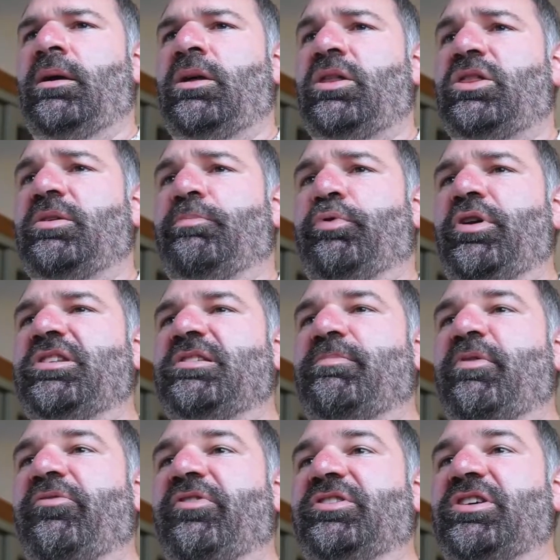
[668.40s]
The
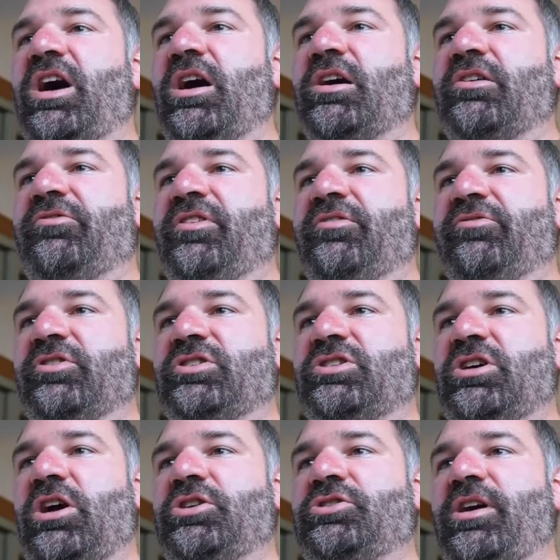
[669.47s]
principal photography for
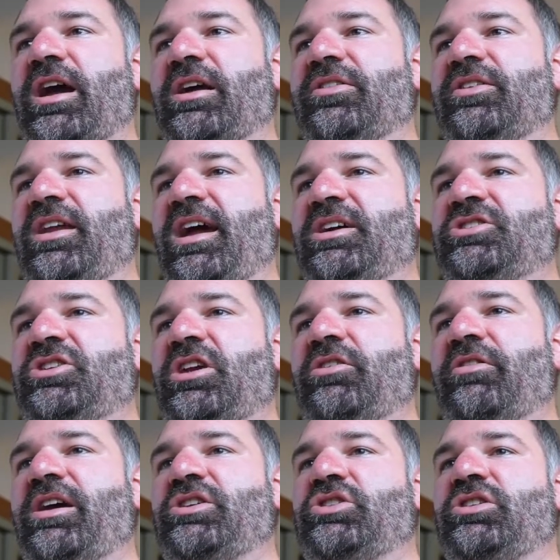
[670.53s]
Star Trek The Next
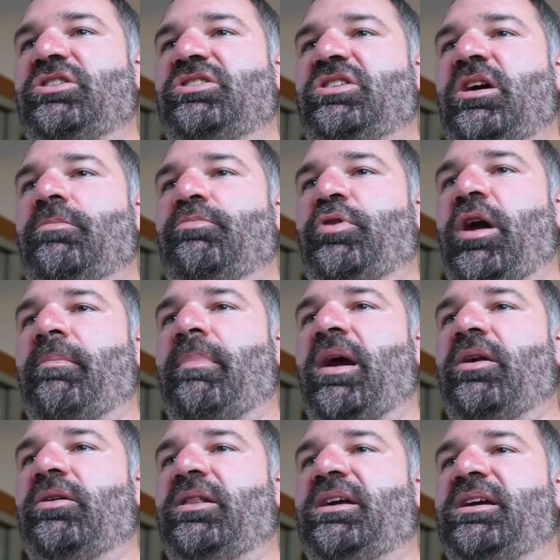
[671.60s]
Generation is done
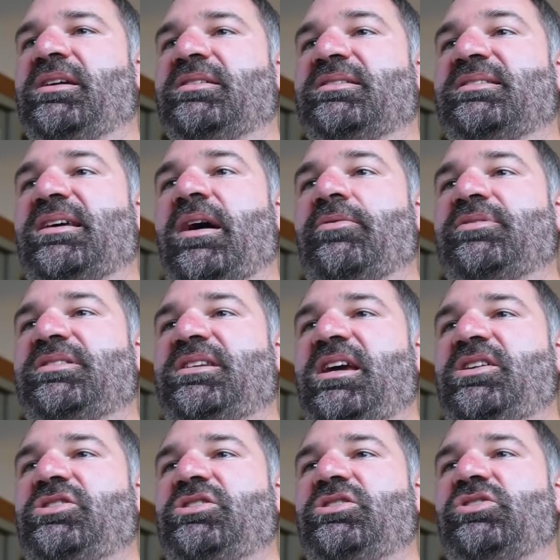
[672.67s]
primarily in sound
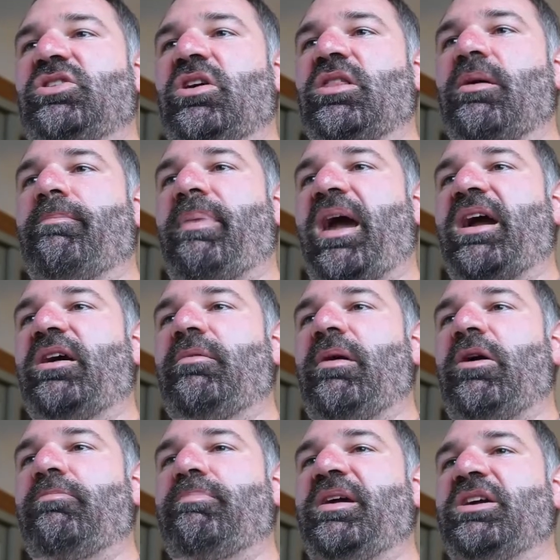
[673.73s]
stages on the
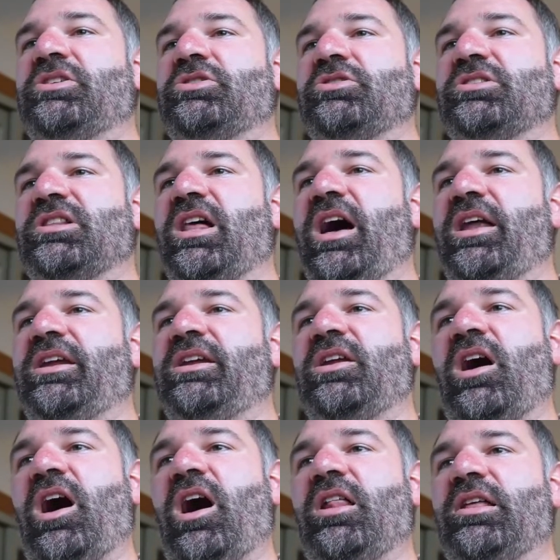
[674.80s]
Paramount Pictures lot in
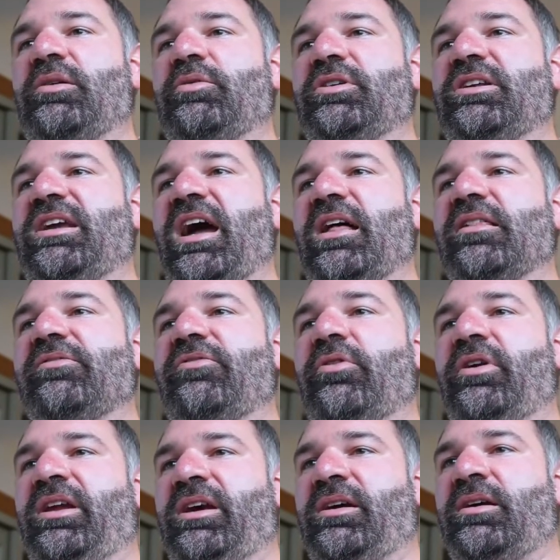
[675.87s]
Hollywood,
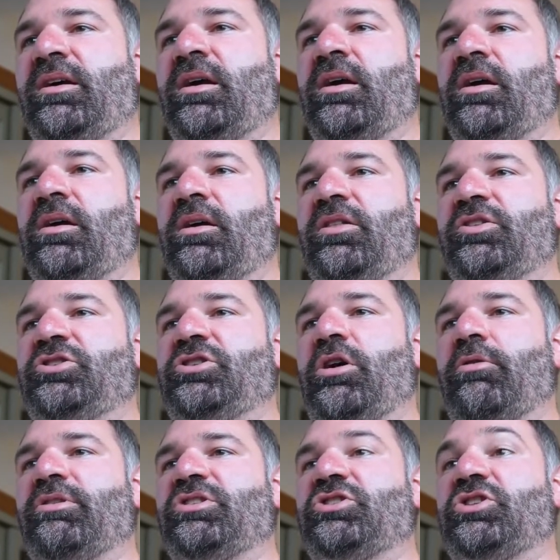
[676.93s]
California. The show
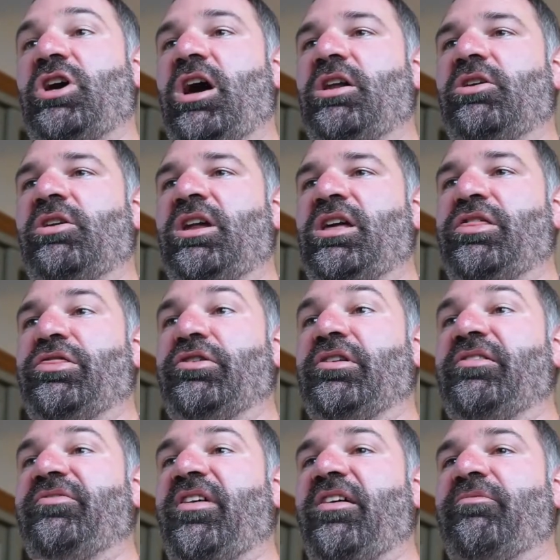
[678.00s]
is shot on a
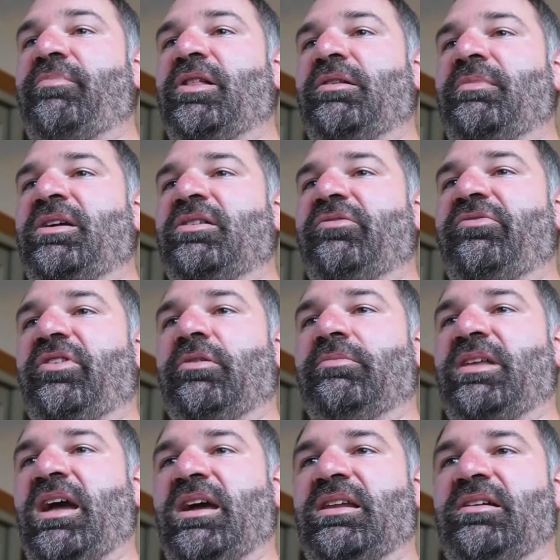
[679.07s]
35mm film
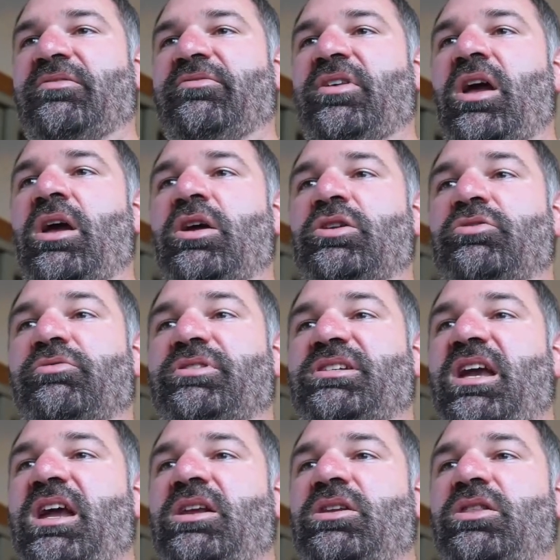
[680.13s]
negative to
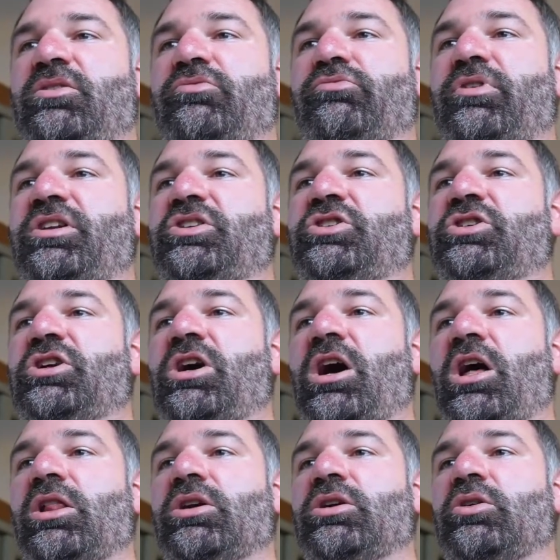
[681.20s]
retain the rich
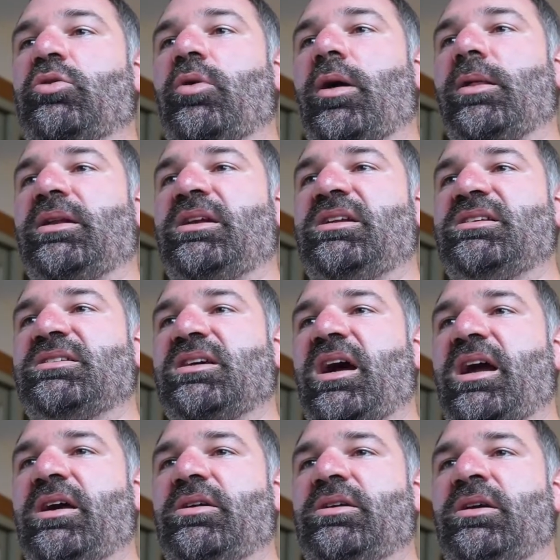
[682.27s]
color quality
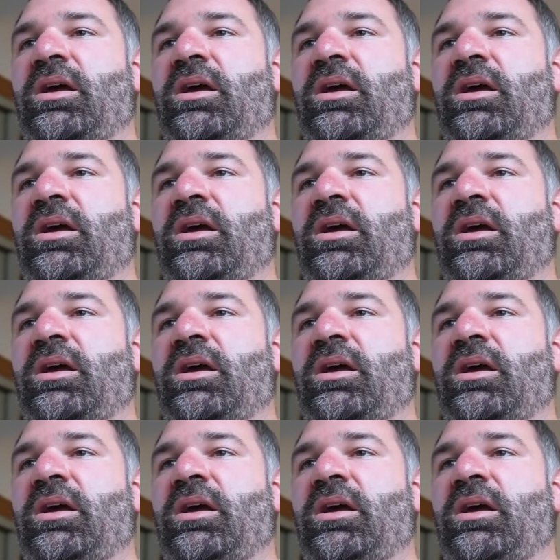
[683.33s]
desired,